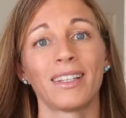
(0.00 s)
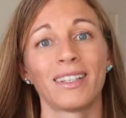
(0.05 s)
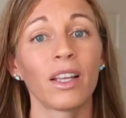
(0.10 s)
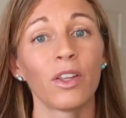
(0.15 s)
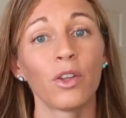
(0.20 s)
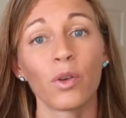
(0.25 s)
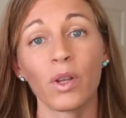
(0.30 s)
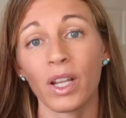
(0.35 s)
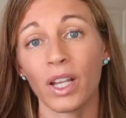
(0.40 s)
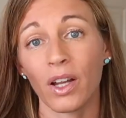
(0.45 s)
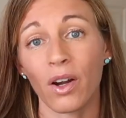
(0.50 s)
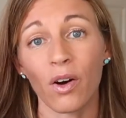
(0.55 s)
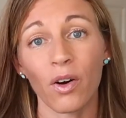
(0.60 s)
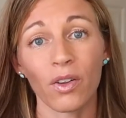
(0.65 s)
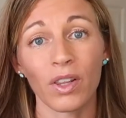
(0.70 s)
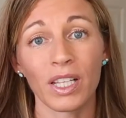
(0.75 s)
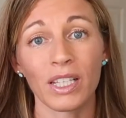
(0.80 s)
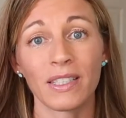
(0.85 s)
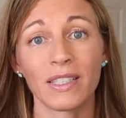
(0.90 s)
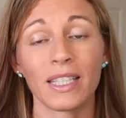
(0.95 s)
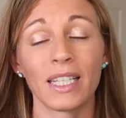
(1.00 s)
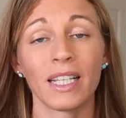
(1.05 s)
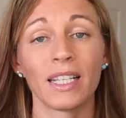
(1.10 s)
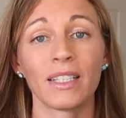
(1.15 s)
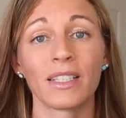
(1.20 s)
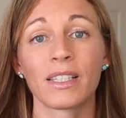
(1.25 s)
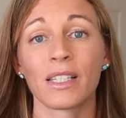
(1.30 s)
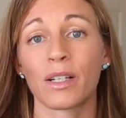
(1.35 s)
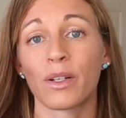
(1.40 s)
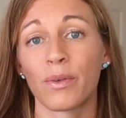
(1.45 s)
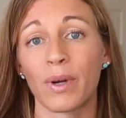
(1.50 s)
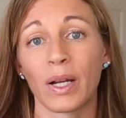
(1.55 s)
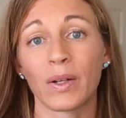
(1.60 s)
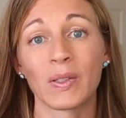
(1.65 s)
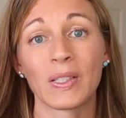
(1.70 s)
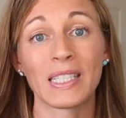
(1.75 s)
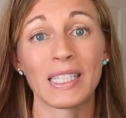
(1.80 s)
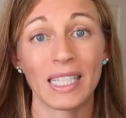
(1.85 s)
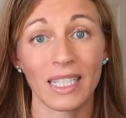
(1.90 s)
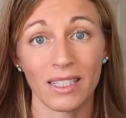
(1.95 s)
You can get all these things
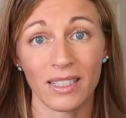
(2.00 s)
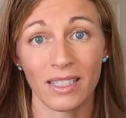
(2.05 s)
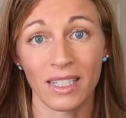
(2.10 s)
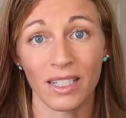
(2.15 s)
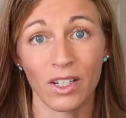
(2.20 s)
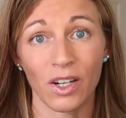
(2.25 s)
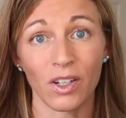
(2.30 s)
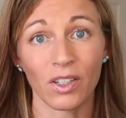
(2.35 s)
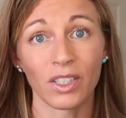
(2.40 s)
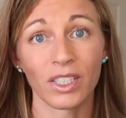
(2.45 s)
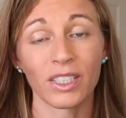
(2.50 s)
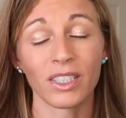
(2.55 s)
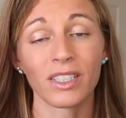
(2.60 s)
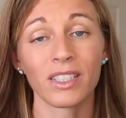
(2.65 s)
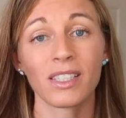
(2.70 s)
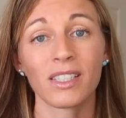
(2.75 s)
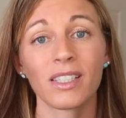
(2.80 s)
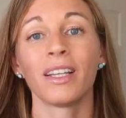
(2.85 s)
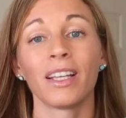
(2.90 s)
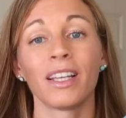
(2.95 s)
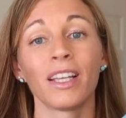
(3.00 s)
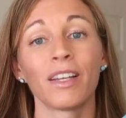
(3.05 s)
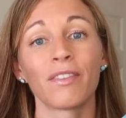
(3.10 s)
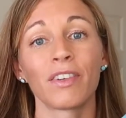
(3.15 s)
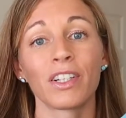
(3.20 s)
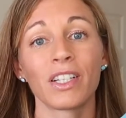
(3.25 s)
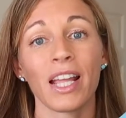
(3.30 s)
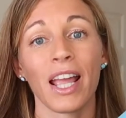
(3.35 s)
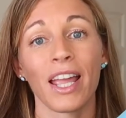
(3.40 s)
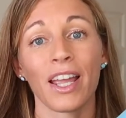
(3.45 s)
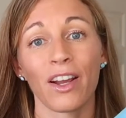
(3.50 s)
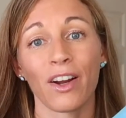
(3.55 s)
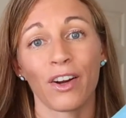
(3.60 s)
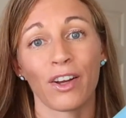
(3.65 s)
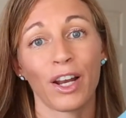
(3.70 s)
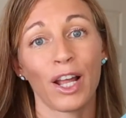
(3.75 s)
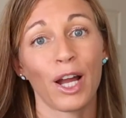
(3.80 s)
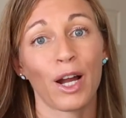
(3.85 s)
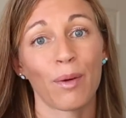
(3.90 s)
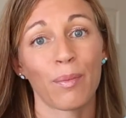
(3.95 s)
around $60, give or take on
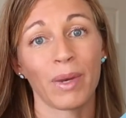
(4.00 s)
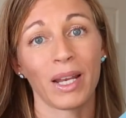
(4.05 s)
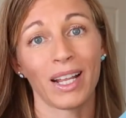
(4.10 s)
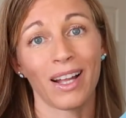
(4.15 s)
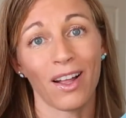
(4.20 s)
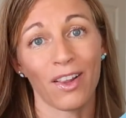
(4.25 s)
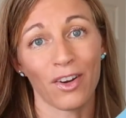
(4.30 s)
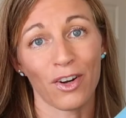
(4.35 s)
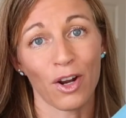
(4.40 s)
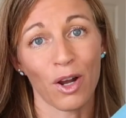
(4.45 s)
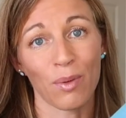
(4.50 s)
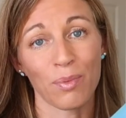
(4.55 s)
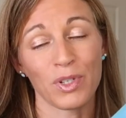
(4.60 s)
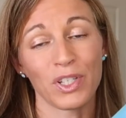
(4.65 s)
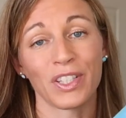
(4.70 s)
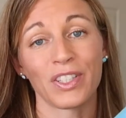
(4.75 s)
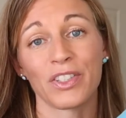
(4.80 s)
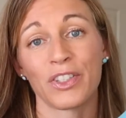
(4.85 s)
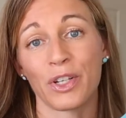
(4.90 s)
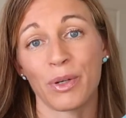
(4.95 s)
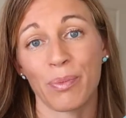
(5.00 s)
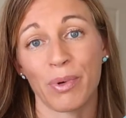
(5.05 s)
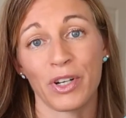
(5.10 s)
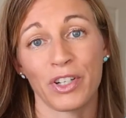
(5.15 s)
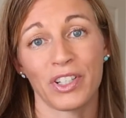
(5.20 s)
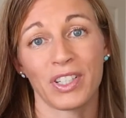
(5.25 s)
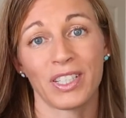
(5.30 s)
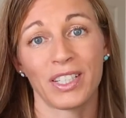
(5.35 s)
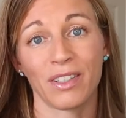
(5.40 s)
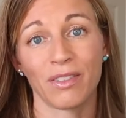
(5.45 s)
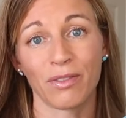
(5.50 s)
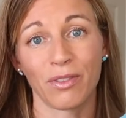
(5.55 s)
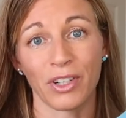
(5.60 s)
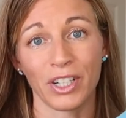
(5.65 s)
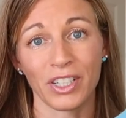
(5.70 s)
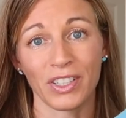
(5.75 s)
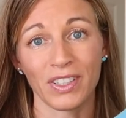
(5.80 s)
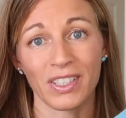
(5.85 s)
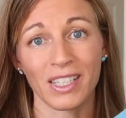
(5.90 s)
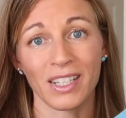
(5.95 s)
how many color options you're purchasing for
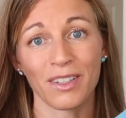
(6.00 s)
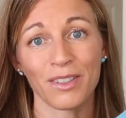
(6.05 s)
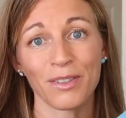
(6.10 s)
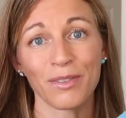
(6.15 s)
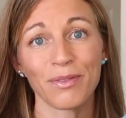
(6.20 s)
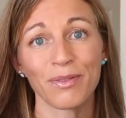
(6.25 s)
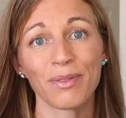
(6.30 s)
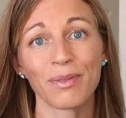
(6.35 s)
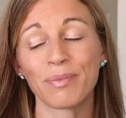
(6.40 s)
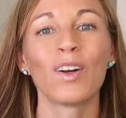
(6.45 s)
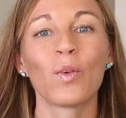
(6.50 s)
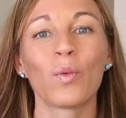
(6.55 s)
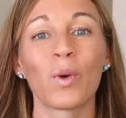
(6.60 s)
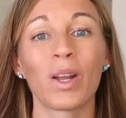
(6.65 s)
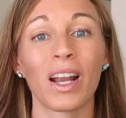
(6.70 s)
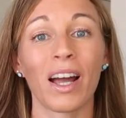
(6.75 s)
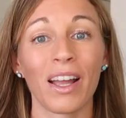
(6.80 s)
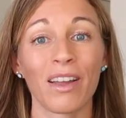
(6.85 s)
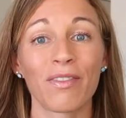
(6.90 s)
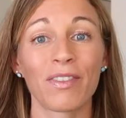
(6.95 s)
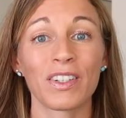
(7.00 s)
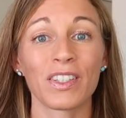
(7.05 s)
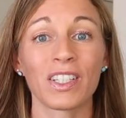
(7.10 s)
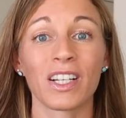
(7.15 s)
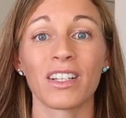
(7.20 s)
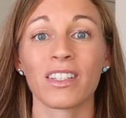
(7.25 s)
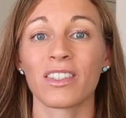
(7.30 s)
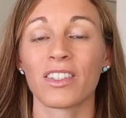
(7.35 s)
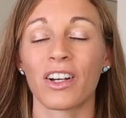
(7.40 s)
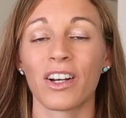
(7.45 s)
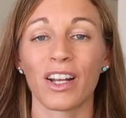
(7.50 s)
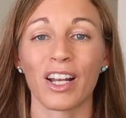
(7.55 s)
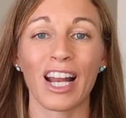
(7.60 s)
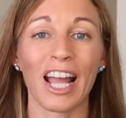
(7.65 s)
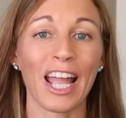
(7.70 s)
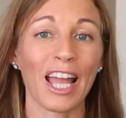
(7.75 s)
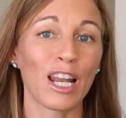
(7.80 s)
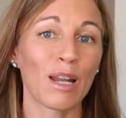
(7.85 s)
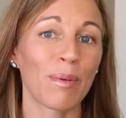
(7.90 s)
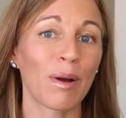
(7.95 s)
yourself. When I first got started, I
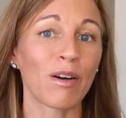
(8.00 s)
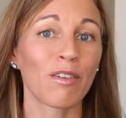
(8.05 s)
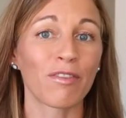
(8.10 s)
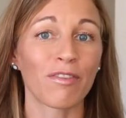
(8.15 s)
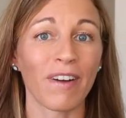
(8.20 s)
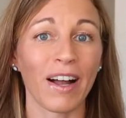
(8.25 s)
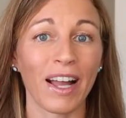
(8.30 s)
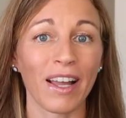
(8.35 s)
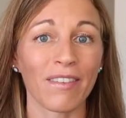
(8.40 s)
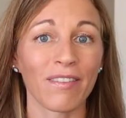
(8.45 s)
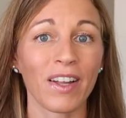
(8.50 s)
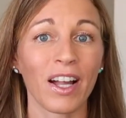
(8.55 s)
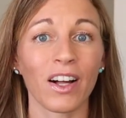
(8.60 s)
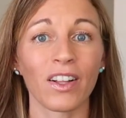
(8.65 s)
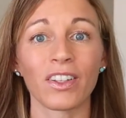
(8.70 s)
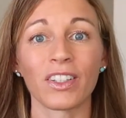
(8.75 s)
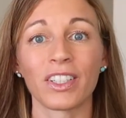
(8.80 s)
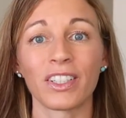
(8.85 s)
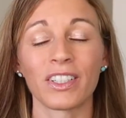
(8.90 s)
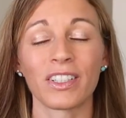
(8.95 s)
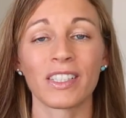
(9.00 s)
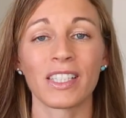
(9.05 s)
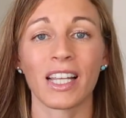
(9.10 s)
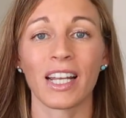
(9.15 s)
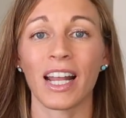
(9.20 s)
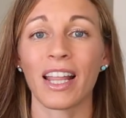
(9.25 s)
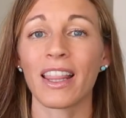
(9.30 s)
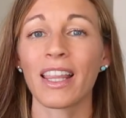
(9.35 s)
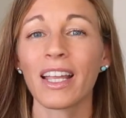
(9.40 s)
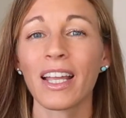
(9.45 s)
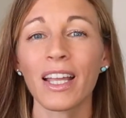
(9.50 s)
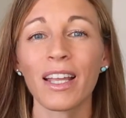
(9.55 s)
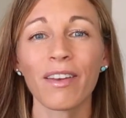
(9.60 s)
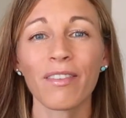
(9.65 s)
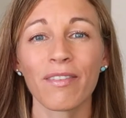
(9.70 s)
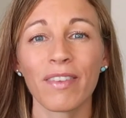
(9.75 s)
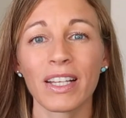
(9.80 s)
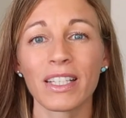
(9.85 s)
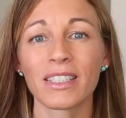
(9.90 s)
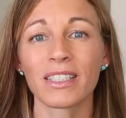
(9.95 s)
had about 5 colors and I think I
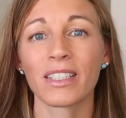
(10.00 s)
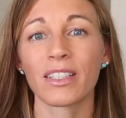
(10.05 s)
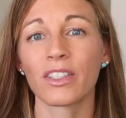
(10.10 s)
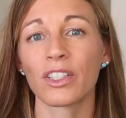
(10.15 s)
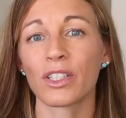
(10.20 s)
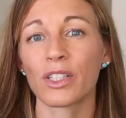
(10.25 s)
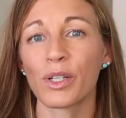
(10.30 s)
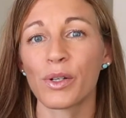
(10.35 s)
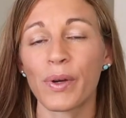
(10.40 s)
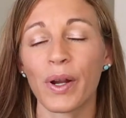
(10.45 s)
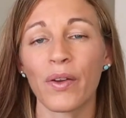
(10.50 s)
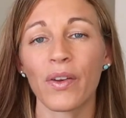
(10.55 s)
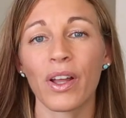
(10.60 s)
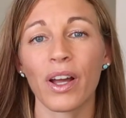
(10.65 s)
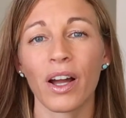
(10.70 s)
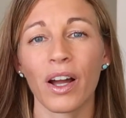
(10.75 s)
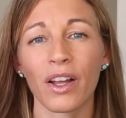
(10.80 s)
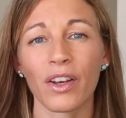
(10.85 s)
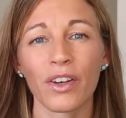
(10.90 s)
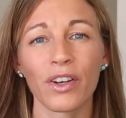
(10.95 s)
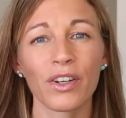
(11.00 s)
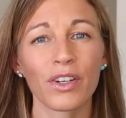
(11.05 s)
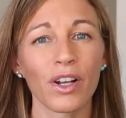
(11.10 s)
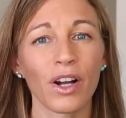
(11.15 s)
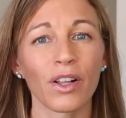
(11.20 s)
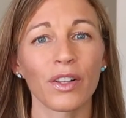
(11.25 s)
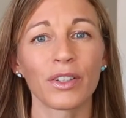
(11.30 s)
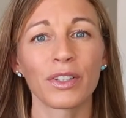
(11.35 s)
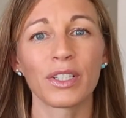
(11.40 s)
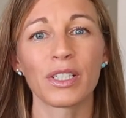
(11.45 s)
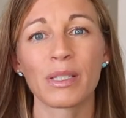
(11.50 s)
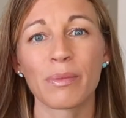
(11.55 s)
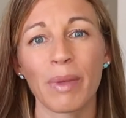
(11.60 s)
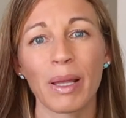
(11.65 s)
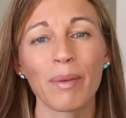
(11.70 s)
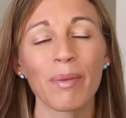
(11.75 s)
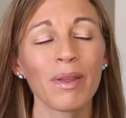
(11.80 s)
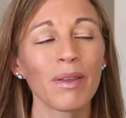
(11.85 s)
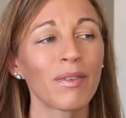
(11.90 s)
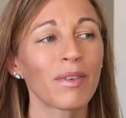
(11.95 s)
invested just around $100,
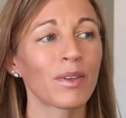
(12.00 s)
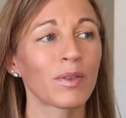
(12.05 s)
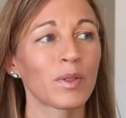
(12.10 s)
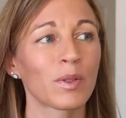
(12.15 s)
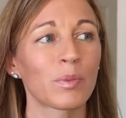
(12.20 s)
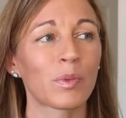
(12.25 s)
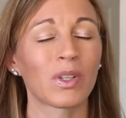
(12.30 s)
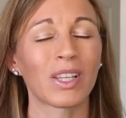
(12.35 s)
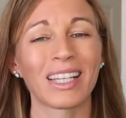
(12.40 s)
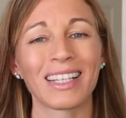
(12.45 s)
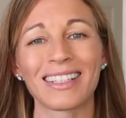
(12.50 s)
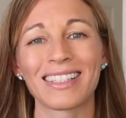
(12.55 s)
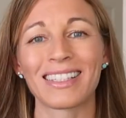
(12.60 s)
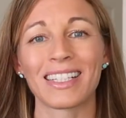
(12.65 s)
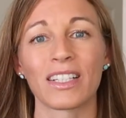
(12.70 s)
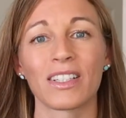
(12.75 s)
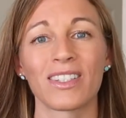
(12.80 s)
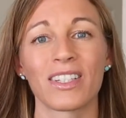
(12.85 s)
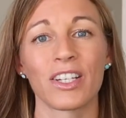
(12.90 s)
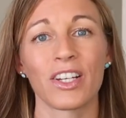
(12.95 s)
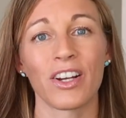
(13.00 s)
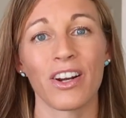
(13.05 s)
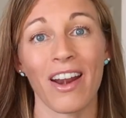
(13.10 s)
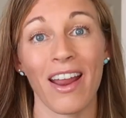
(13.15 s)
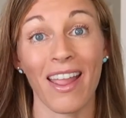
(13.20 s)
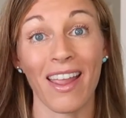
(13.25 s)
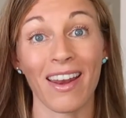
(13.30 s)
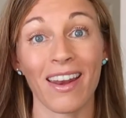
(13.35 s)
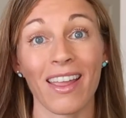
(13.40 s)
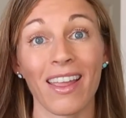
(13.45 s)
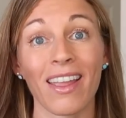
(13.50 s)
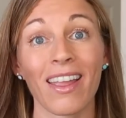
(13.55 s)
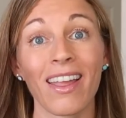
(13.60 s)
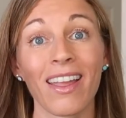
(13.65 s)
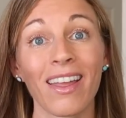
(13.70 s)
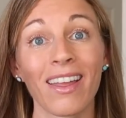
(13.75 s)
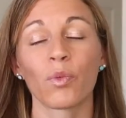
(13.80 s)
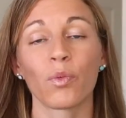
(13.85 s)
maybe even it was more like 60 or 80.